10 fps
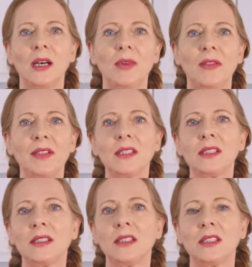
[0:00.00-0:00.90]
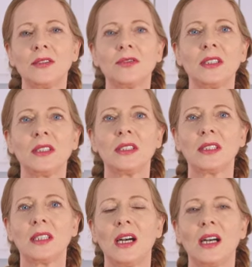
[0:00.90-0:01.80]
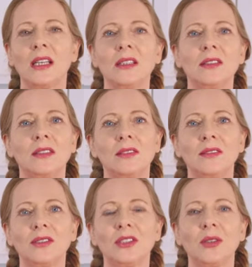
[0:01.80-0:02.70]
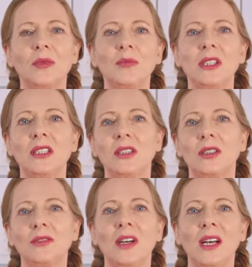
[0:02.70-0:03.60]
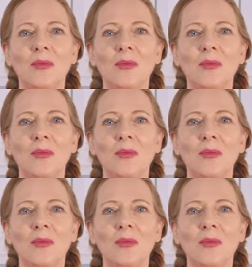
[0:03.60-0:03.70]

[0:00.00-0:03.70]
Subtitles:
But this is a different kind of German meatloaf.